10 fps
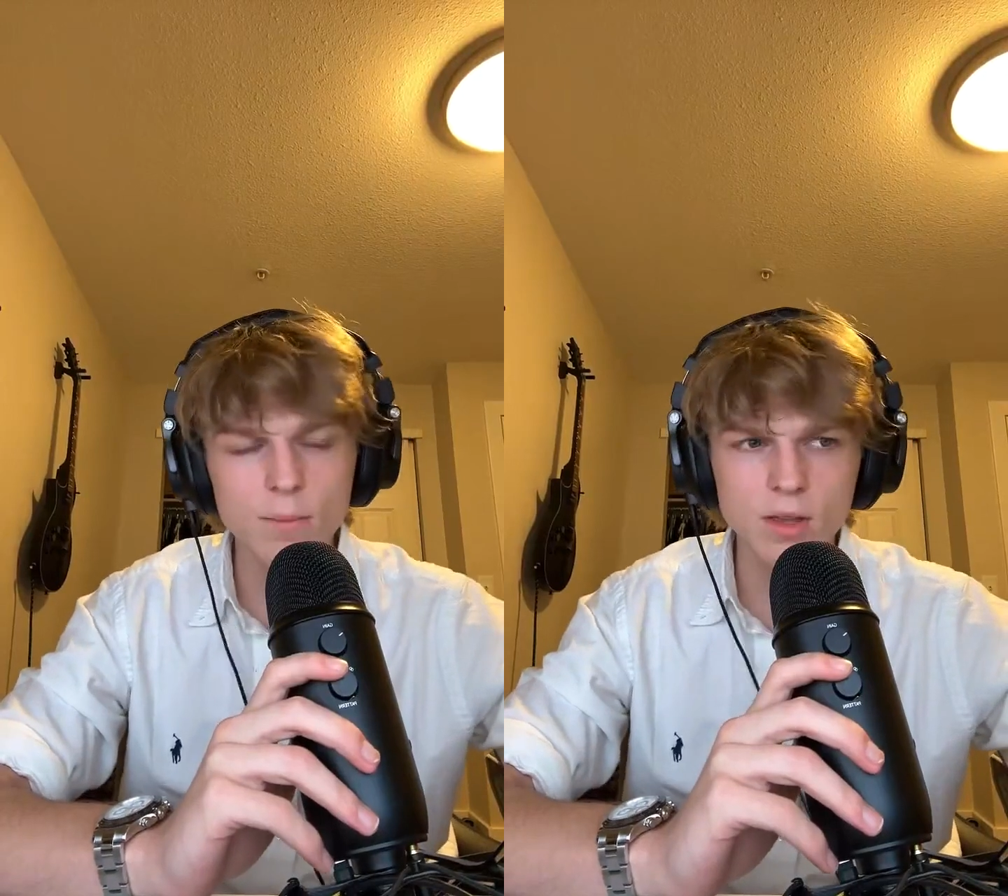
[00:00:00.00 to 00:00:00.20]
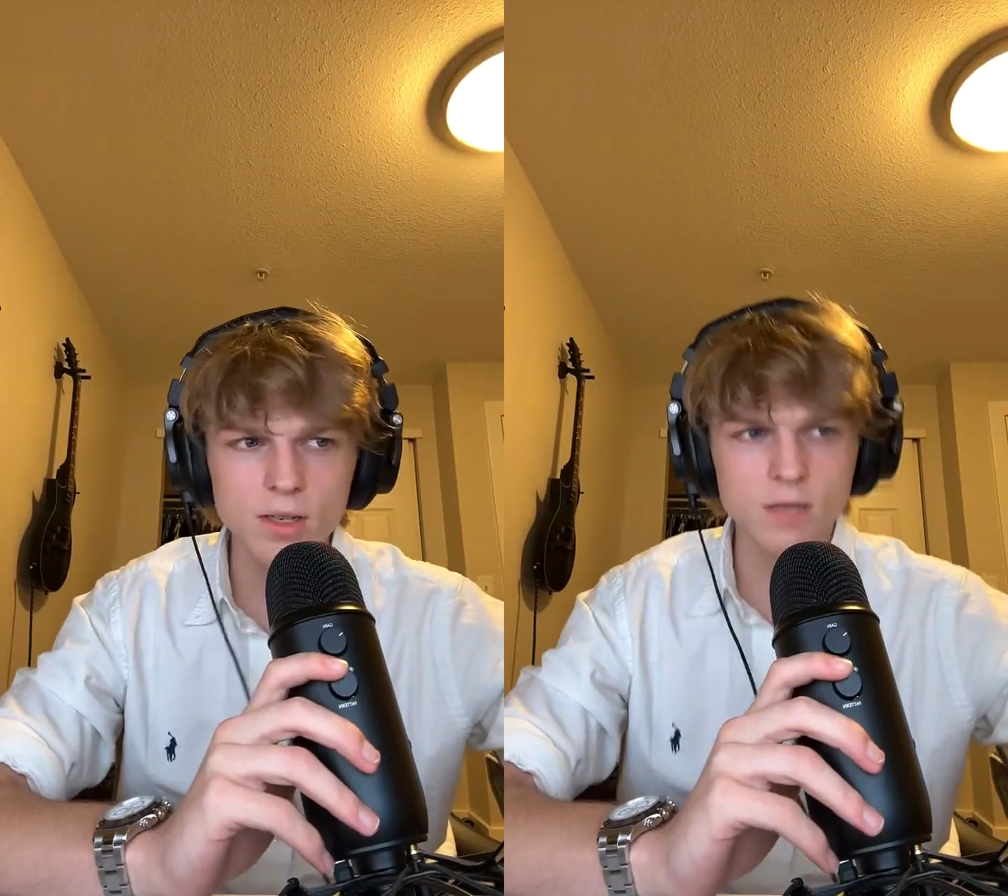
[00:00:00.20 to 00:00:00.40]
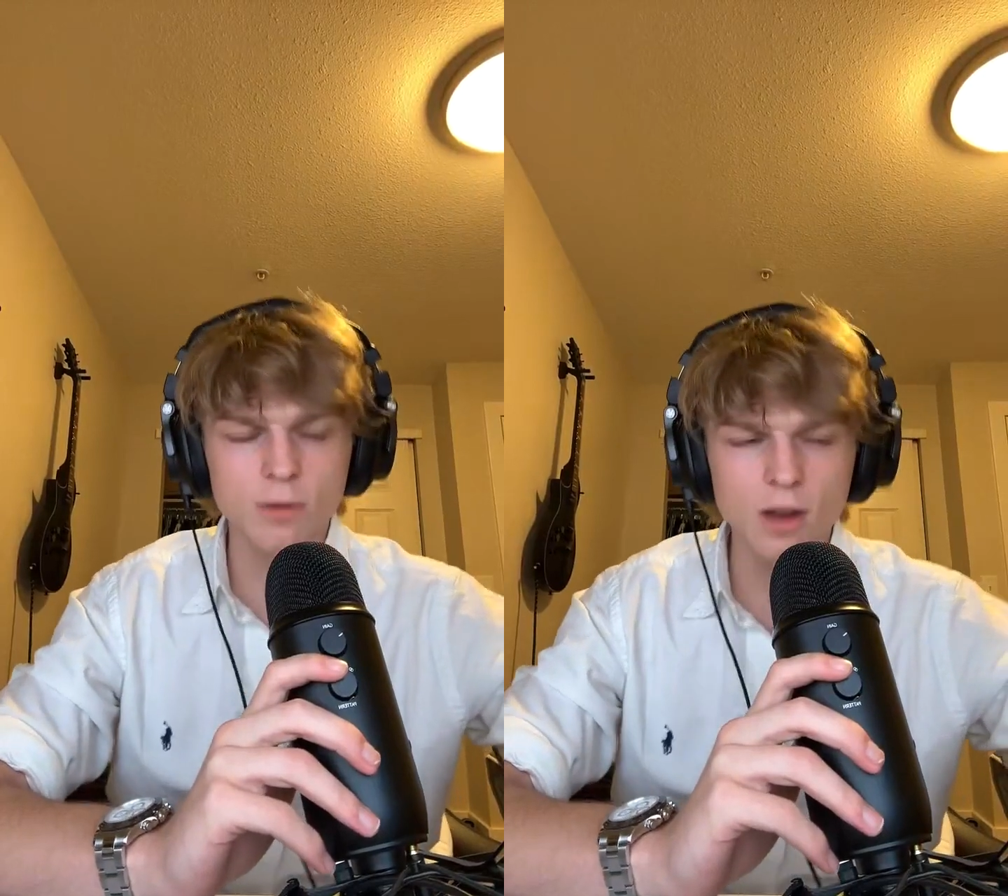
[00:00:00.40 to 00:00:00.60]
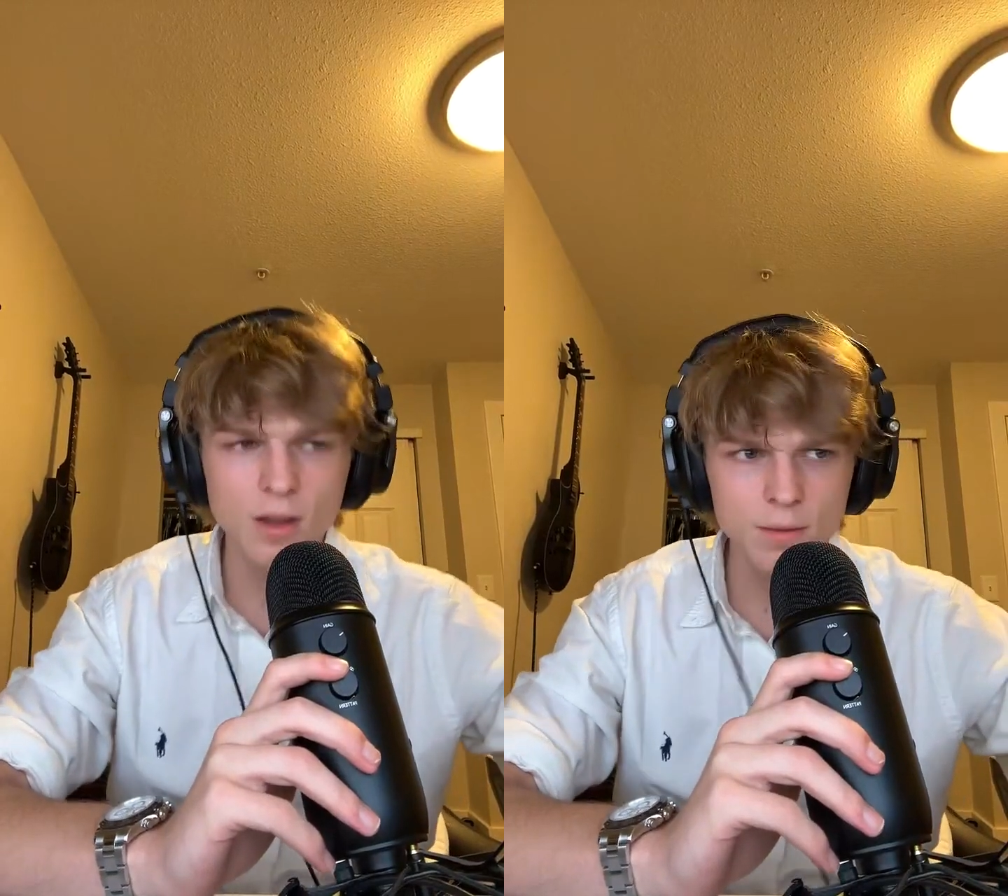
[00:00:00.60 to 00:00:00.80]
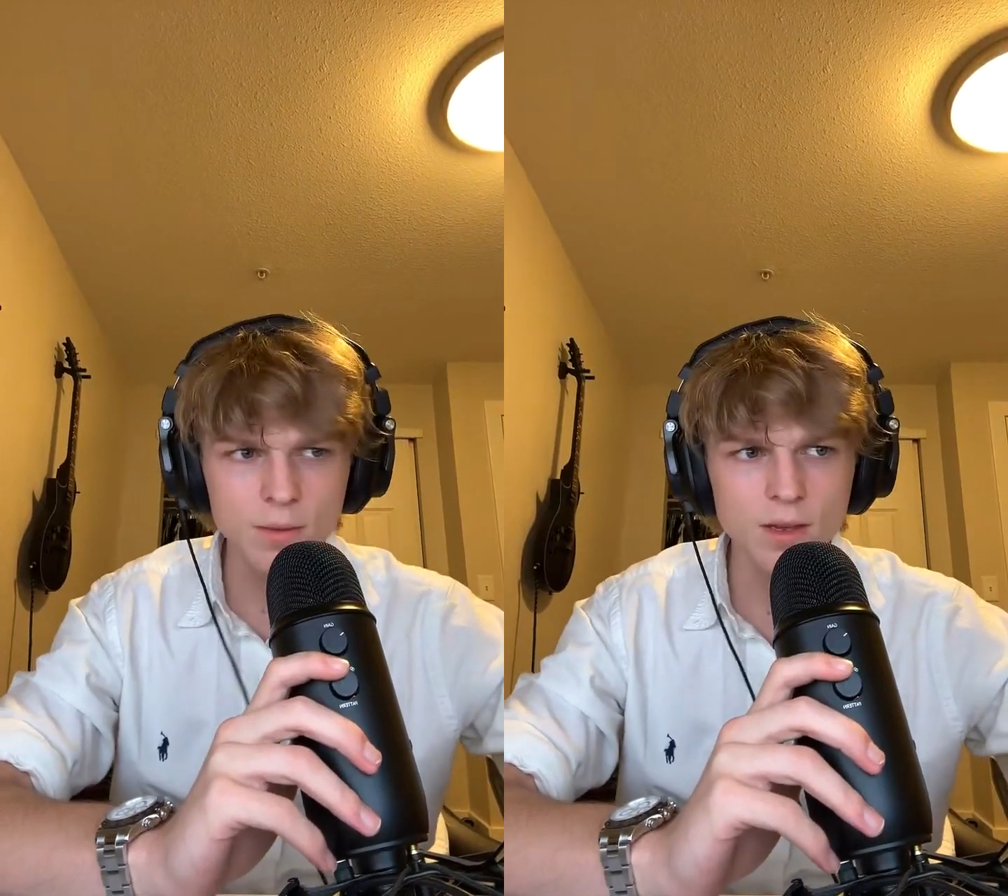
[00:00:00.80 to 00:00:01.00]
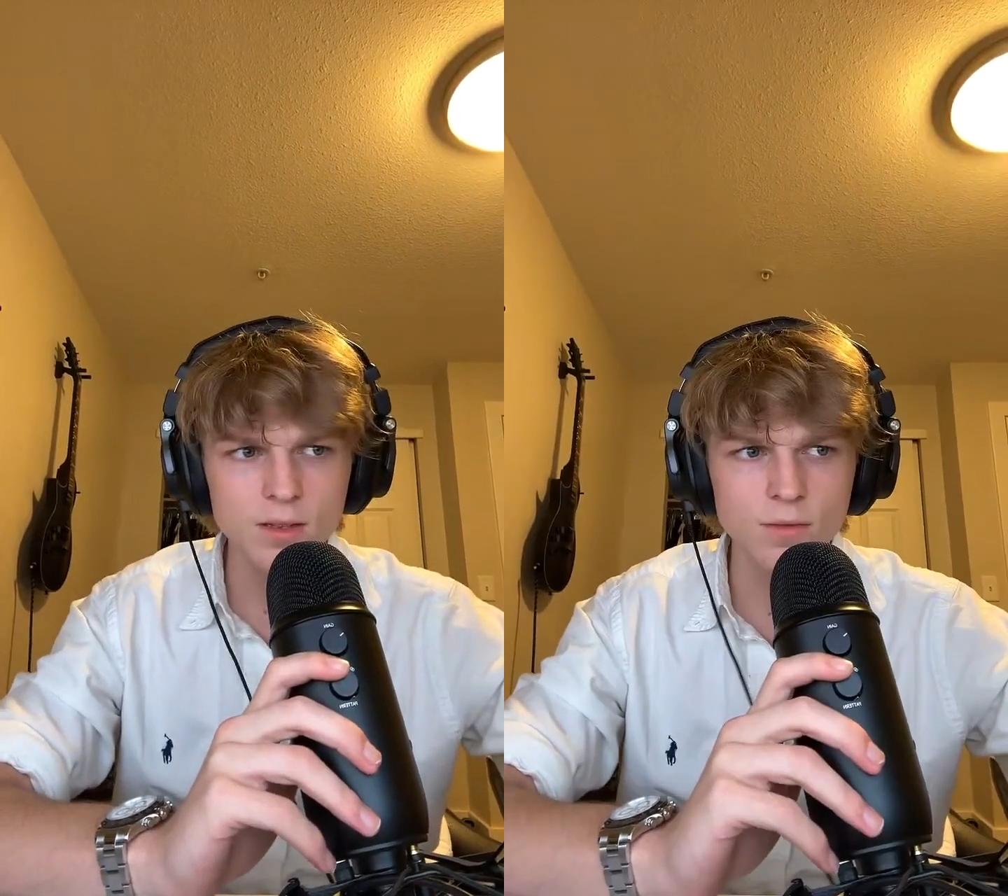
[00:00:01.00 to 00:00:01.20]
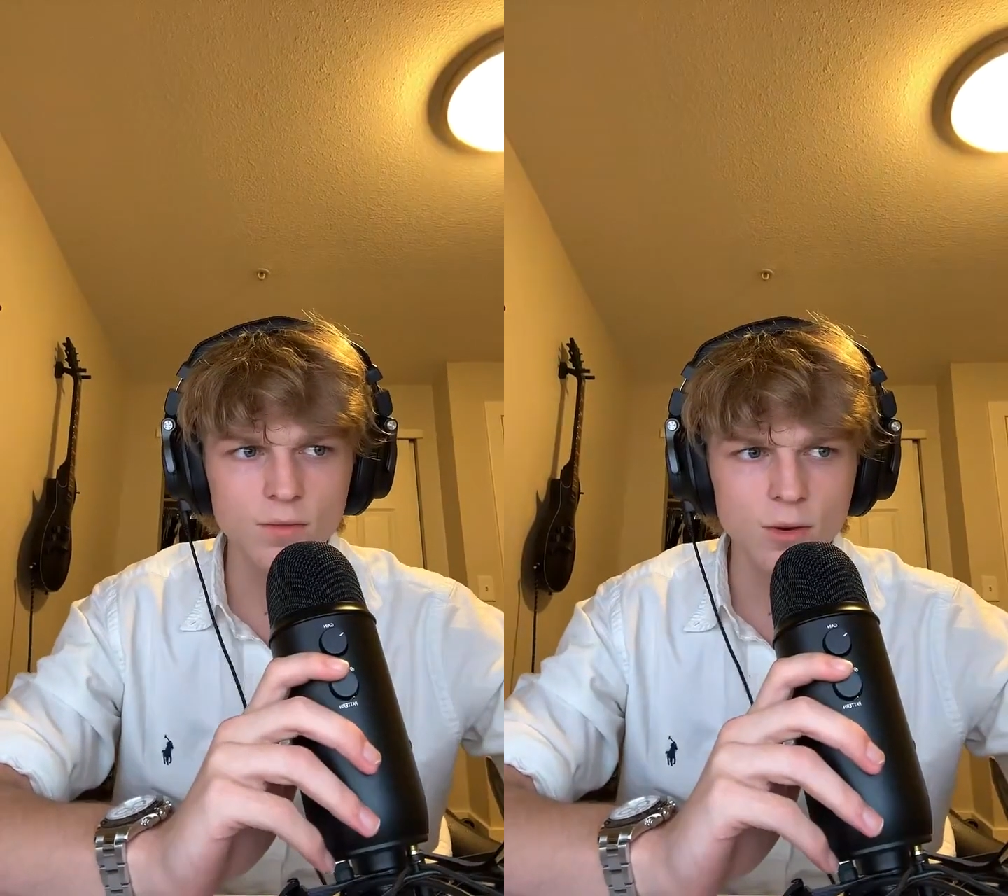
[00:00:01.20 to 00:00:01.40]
this is probably because of